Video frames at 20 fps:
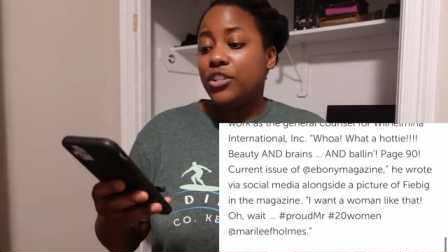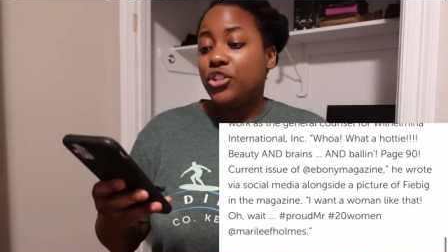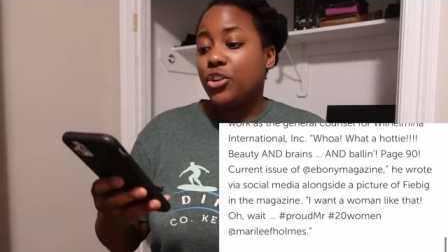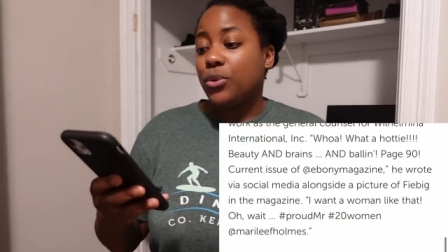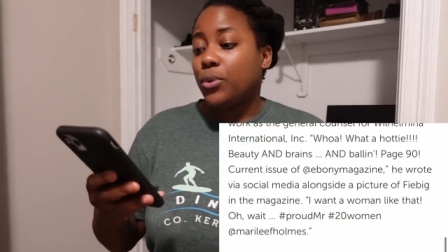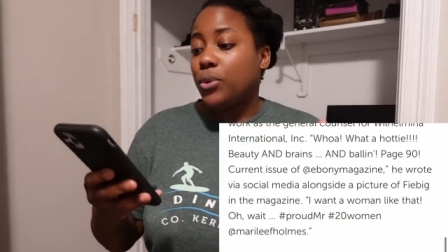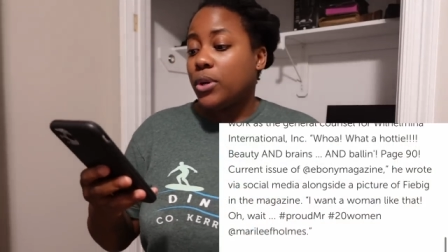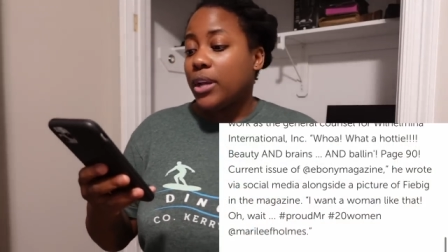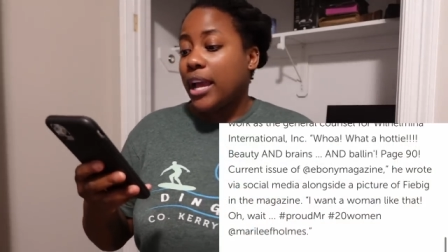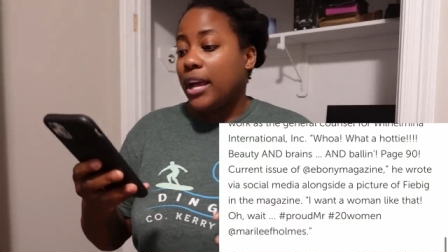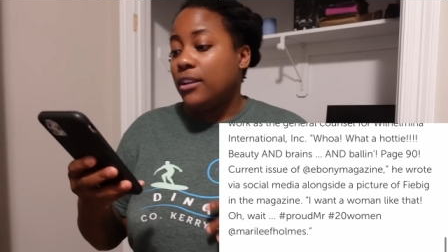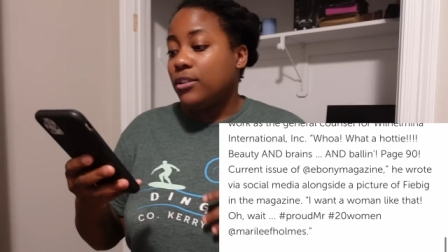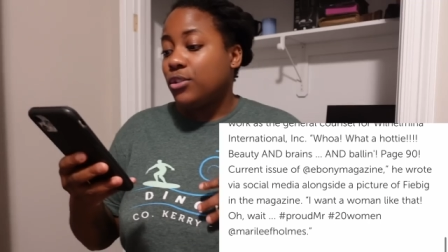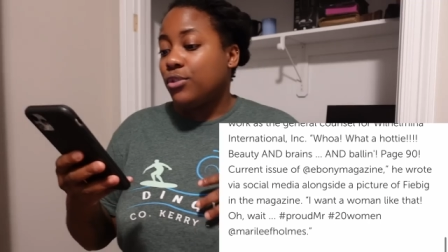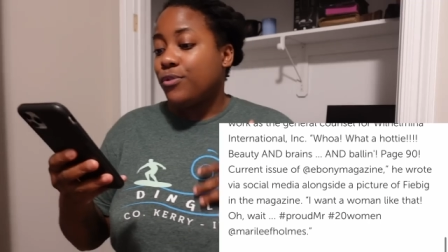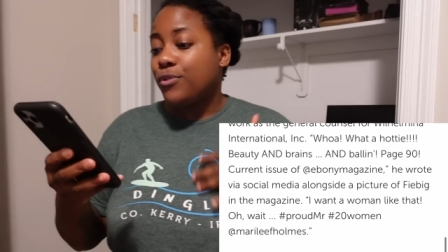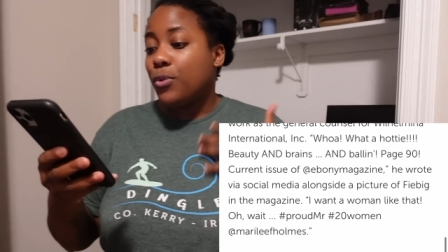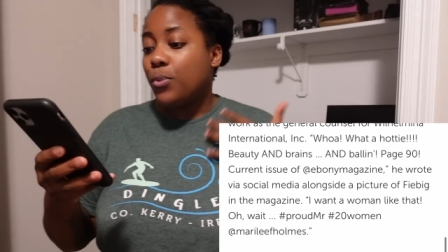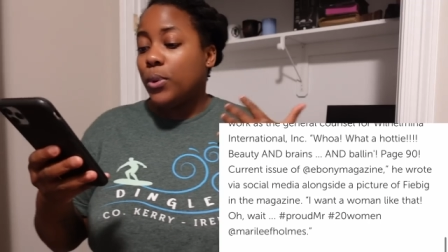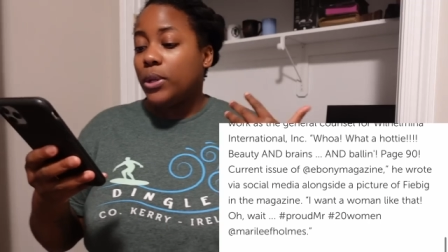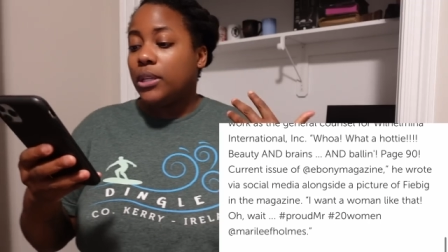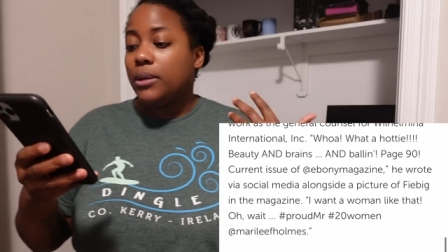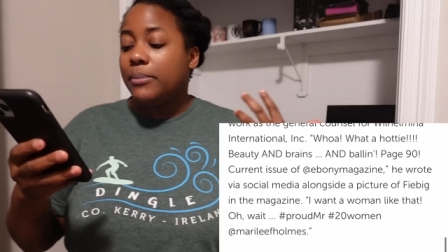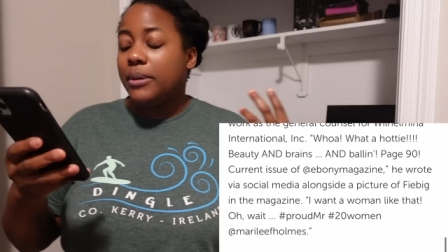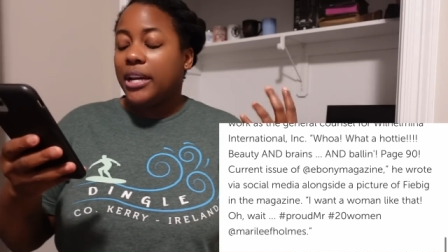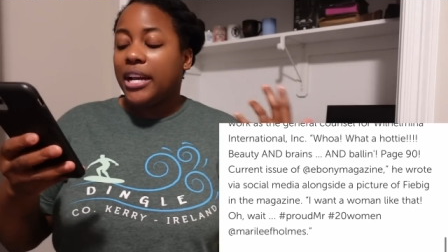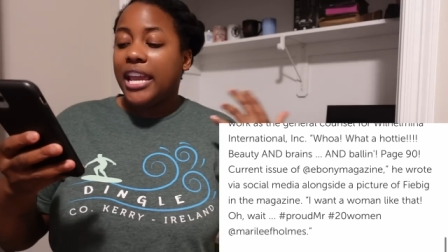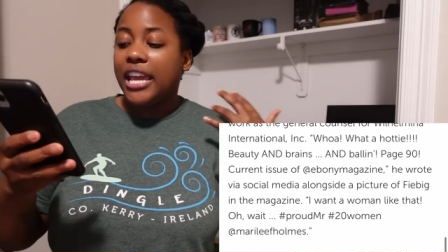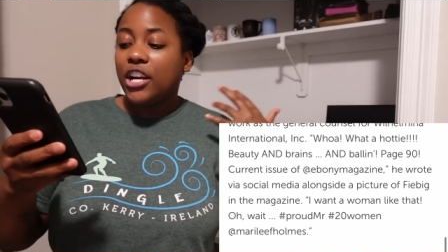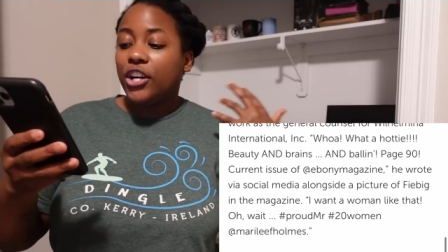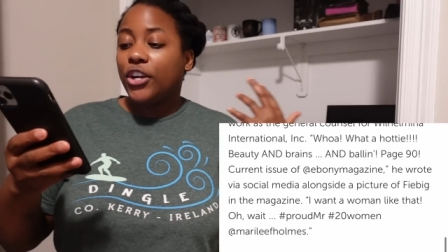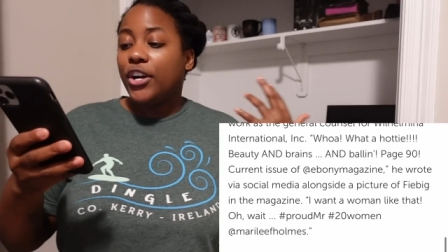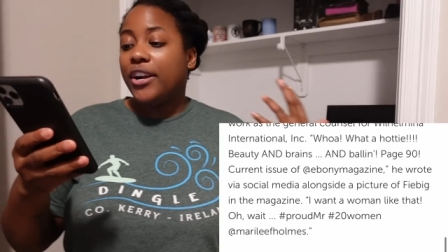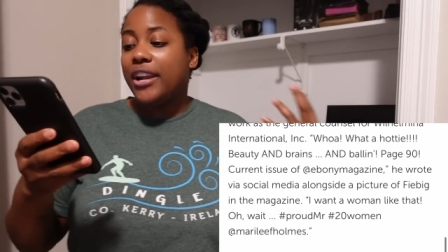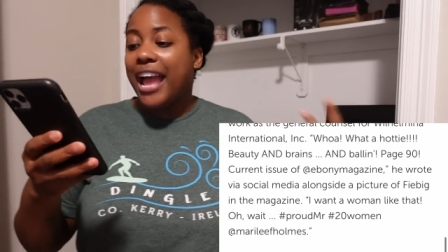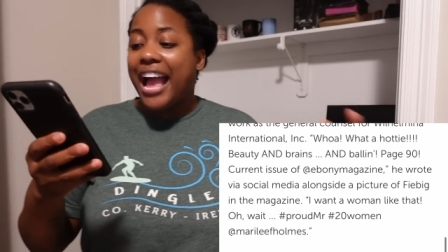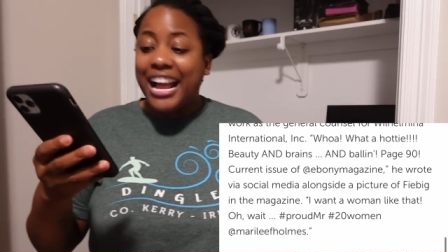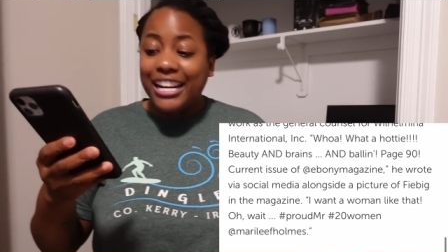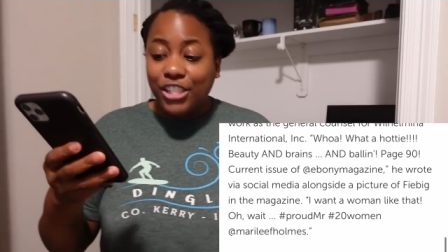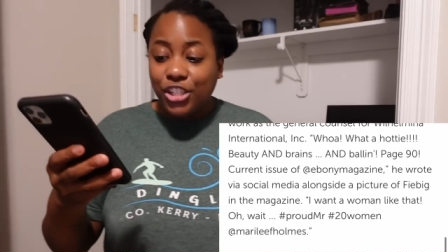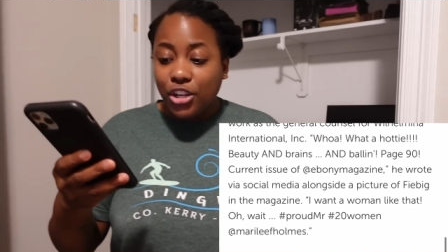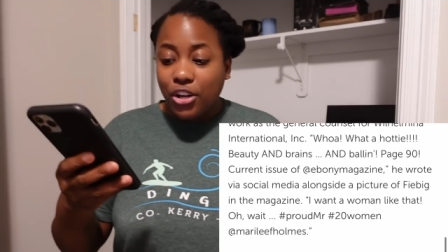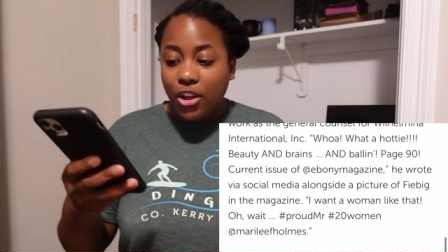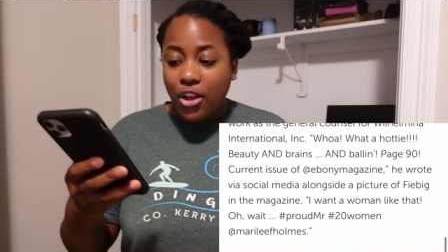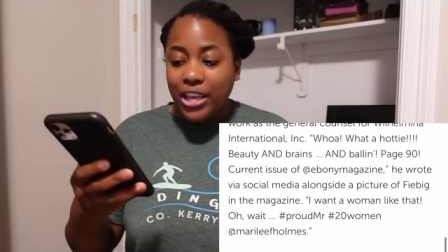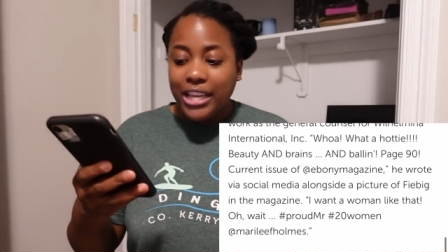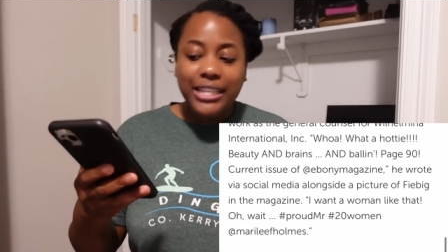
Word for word: general counsel for Wilhelmina International.